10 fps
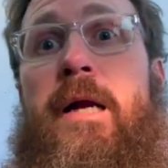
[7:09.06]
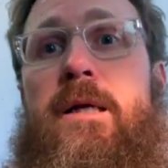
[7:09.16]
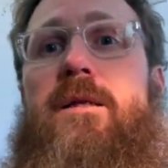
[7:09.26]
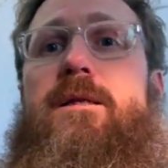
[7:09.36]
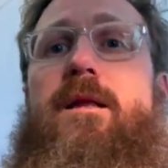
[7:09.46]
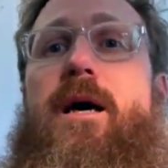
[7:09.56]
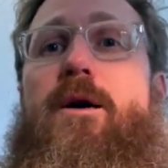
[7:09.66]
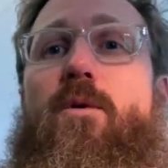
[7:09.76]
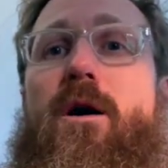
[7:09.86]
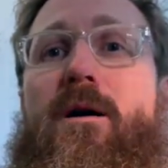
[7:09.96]
it's a lot
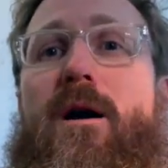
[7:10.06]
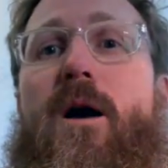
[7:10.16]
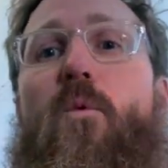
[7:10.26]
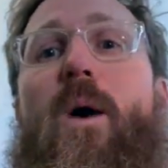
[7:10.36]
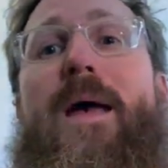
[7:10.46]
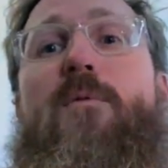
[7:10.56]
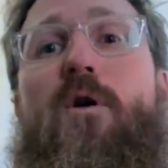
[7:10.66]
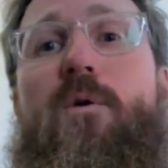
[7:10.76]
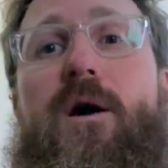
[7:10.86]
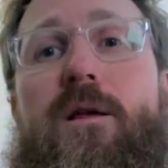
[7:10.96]
of work, way
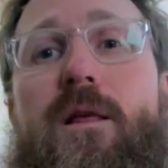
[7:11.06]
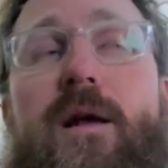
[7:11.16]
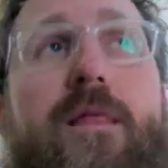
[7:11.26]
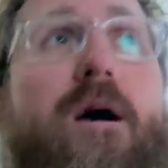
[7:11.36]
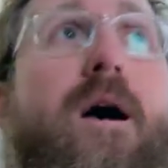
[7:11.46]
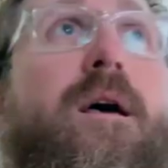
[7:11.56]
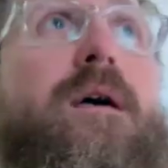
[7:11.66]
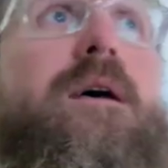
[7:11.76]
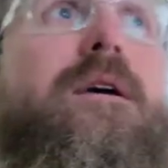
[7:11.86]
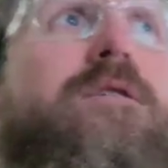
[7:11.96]
more work than I thought.
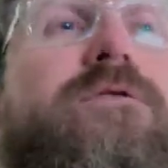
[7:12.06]
You know, it's